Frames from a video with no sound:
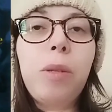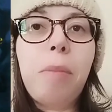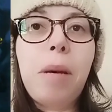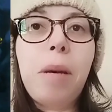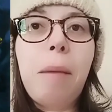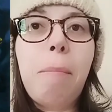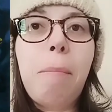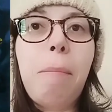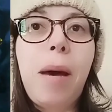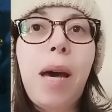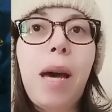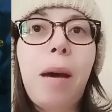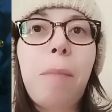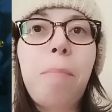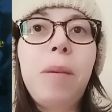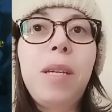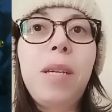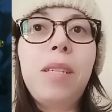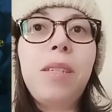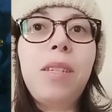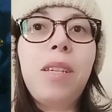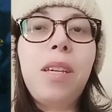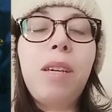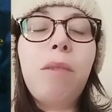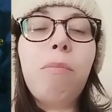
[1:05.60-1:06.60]
by Poppy
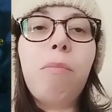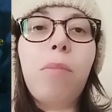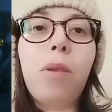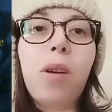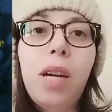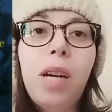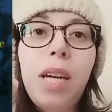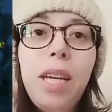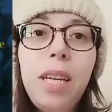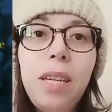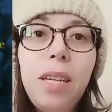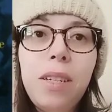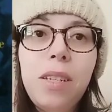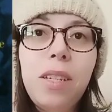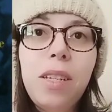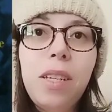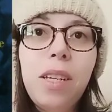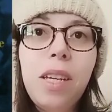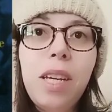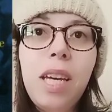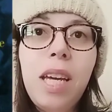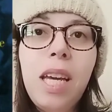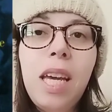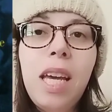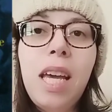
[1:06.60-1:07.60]
Z. Bright.
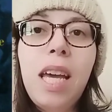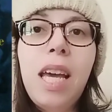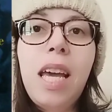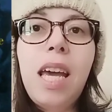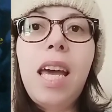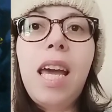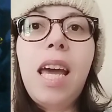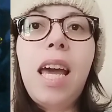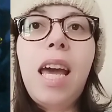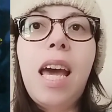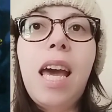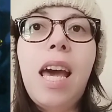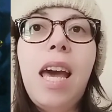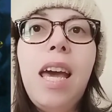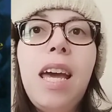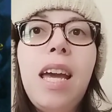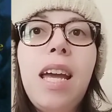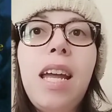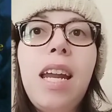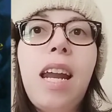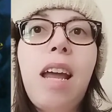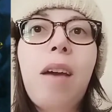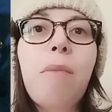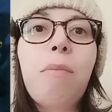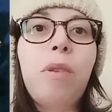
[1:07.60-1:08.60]

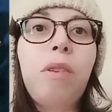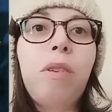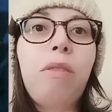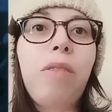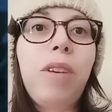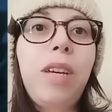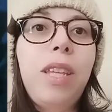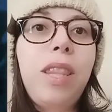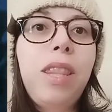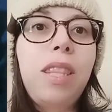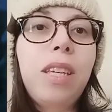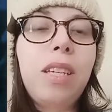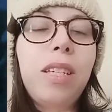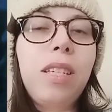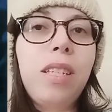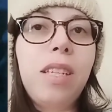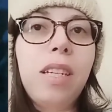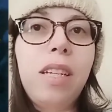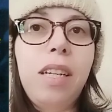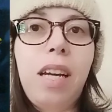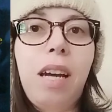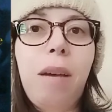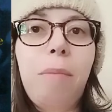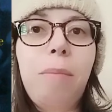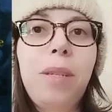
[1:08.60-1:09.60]
And I'm going to read the
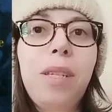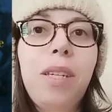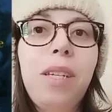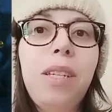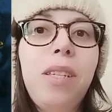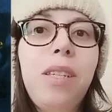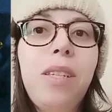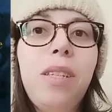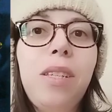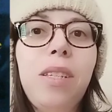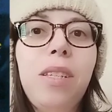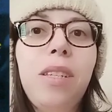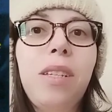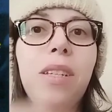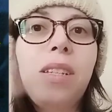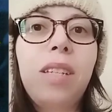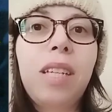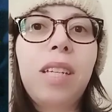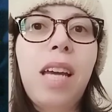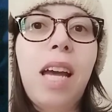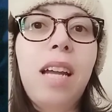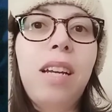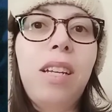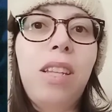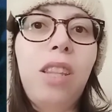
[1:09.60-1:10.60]
synopsis. It's
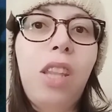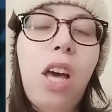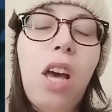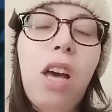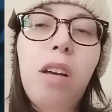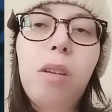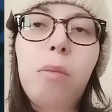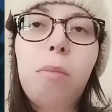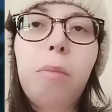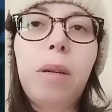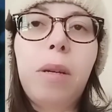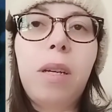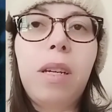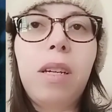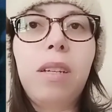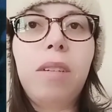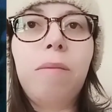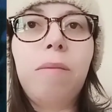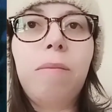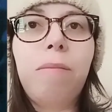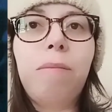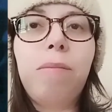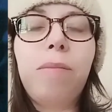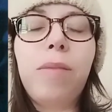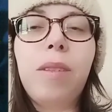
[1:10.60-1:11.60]
kind of long, but
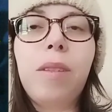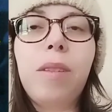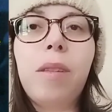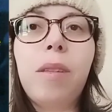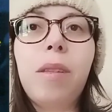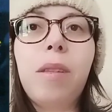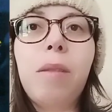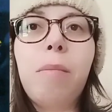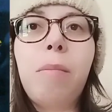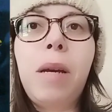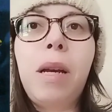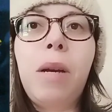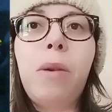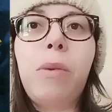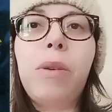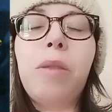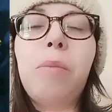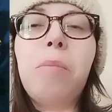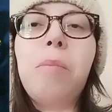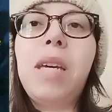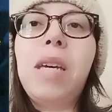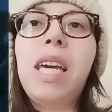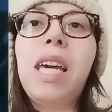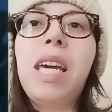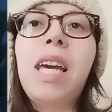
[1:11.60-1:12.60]
bear
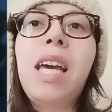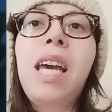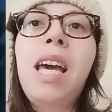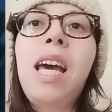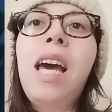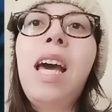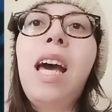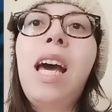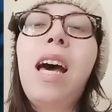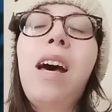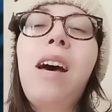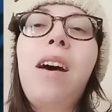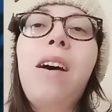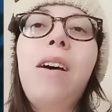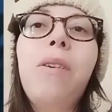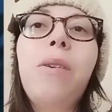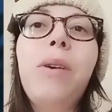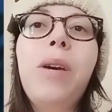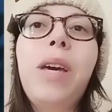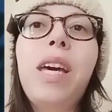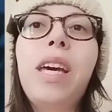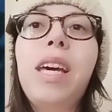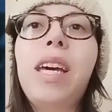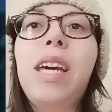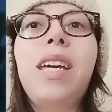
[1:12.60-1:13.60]
with me.
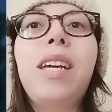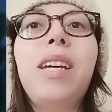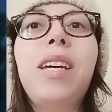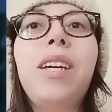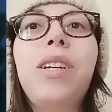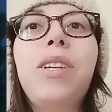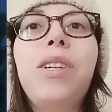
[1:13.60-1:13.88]
Okay.